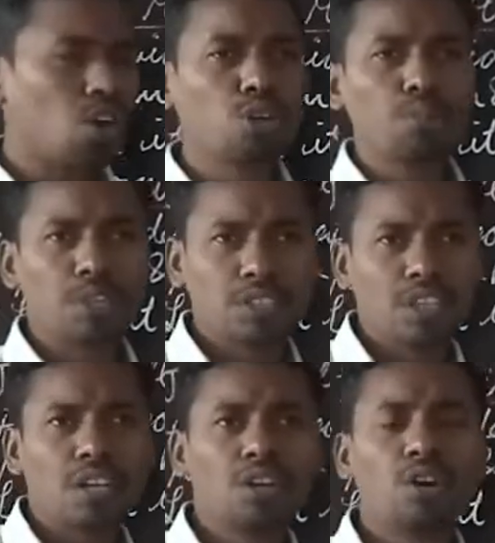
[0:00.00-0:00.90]
documents.
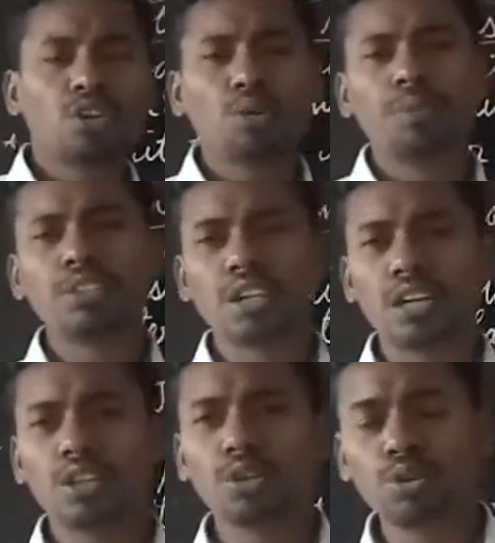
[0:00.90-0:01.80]
Written documents
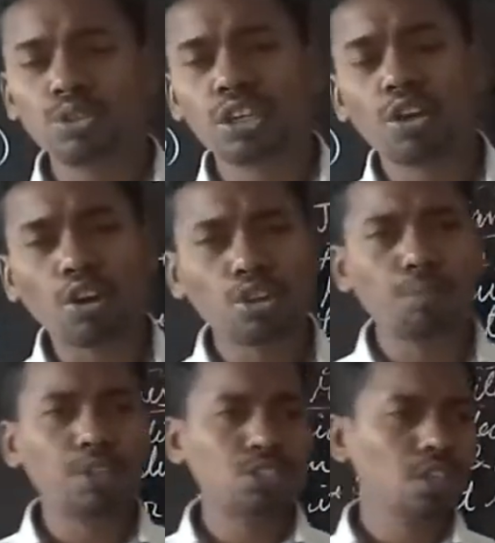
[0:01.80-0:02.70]
are the the
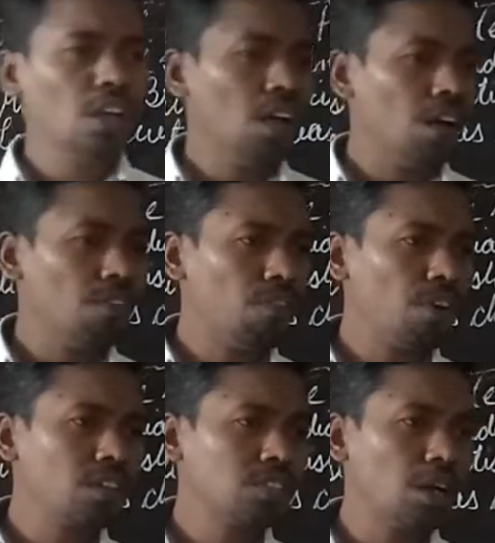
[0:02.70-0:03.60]
documents,
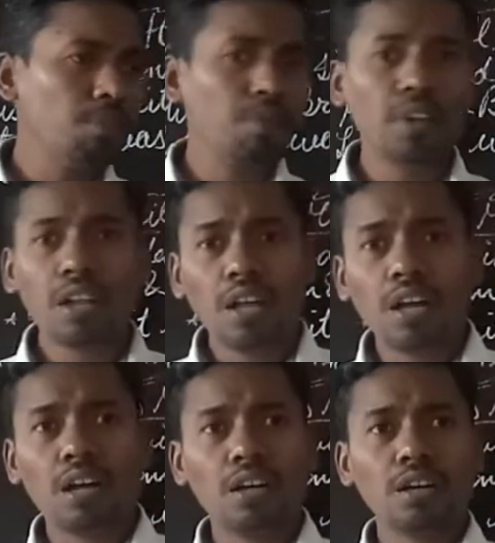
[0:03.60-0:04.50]
for example,
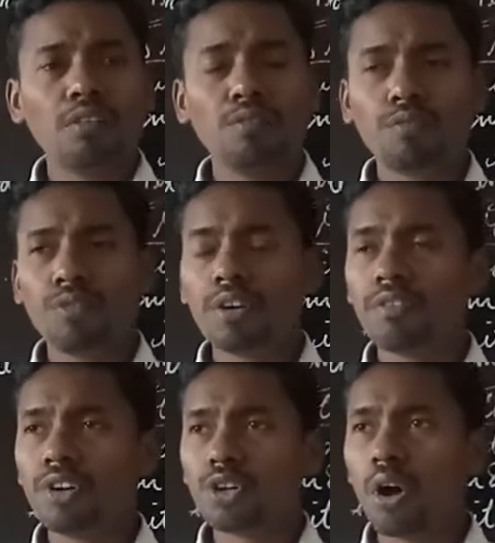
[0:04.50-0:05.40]

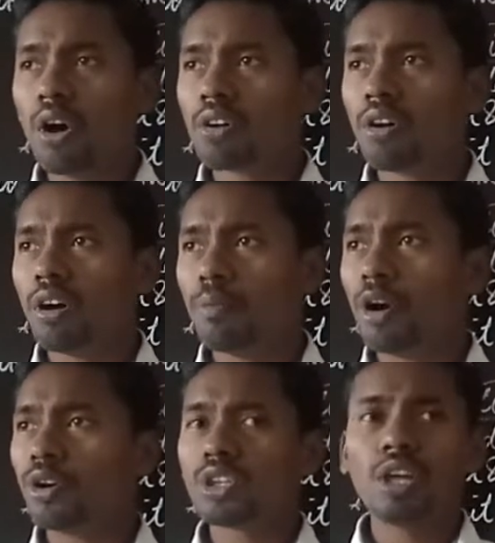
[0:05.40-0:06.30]
when we talk
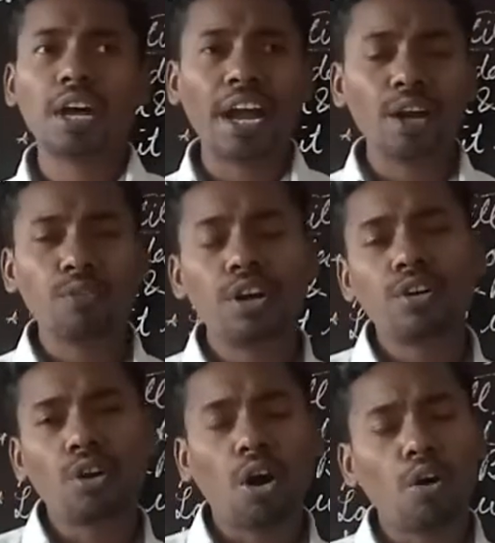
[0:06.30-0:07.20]
about the
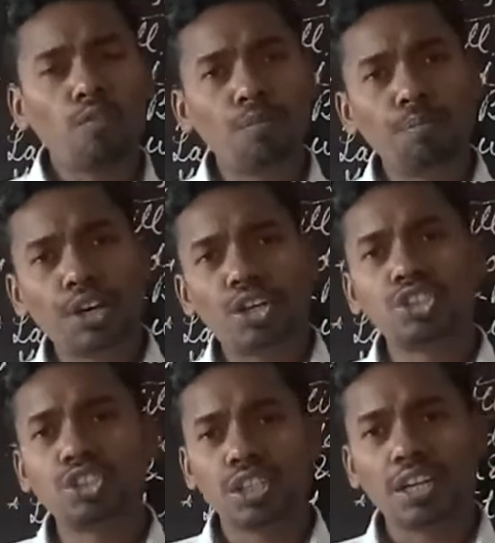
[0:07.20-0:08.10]
advent of
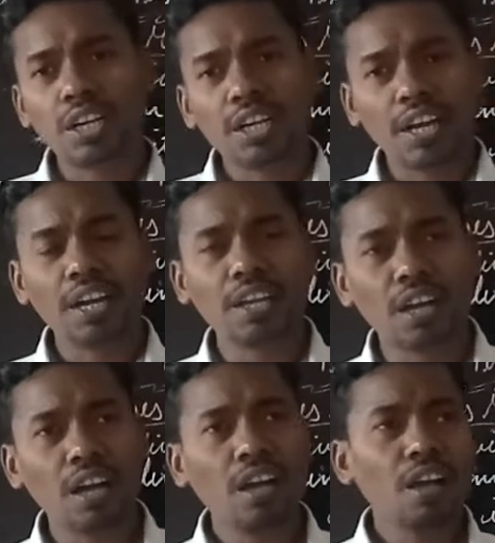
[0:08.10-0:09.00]
British in
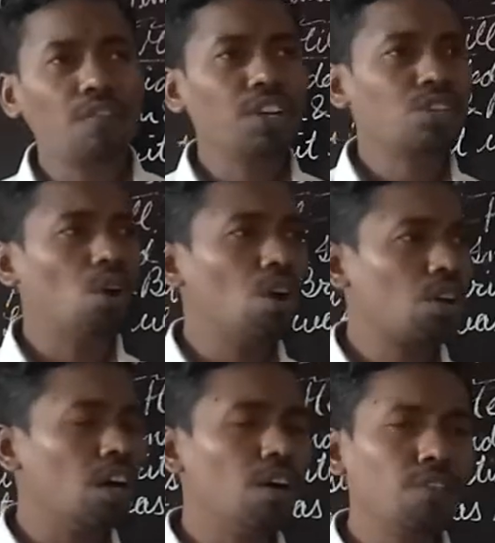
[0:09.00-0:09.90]
India, we
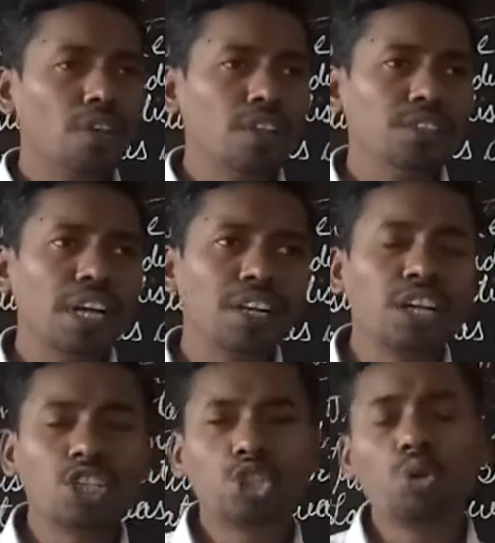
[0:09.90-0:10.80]
talk of
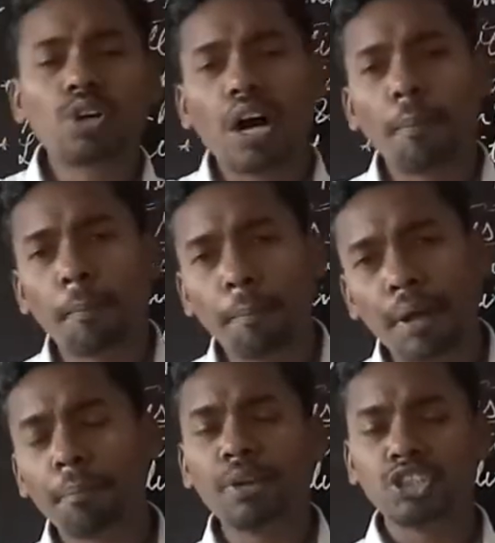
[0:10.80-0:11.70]
that it took a
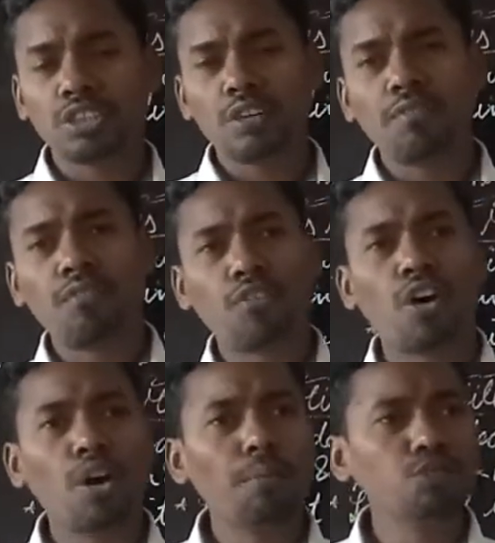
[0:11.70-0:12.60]
permission
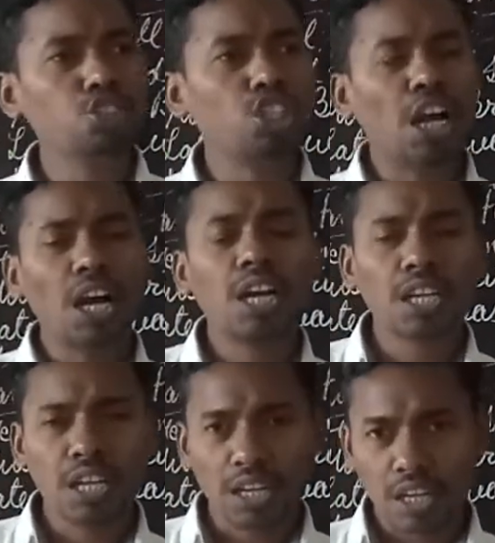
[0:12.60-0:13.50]
from
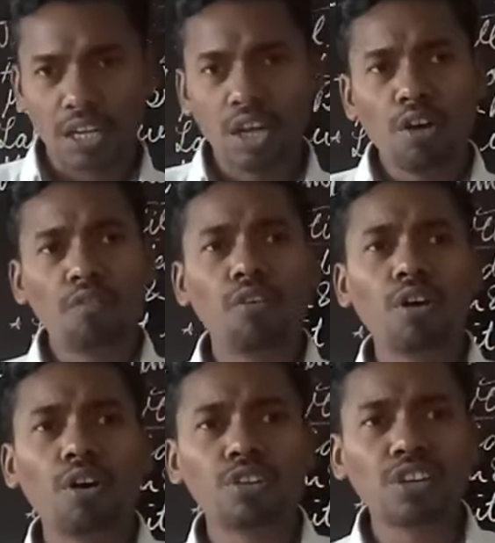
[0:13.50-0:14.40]
Jahangir
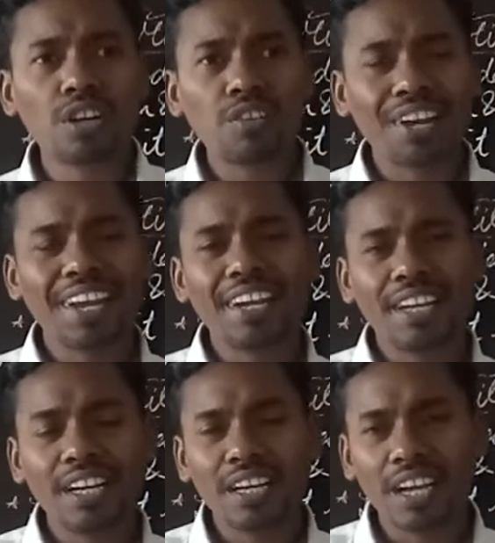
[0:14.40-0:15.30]
for the
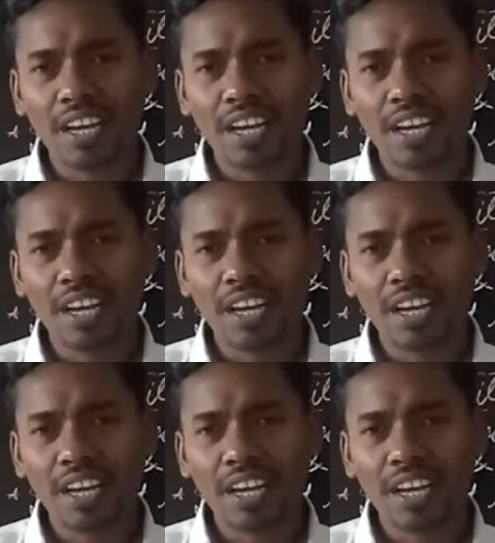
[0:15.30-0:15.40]
trade in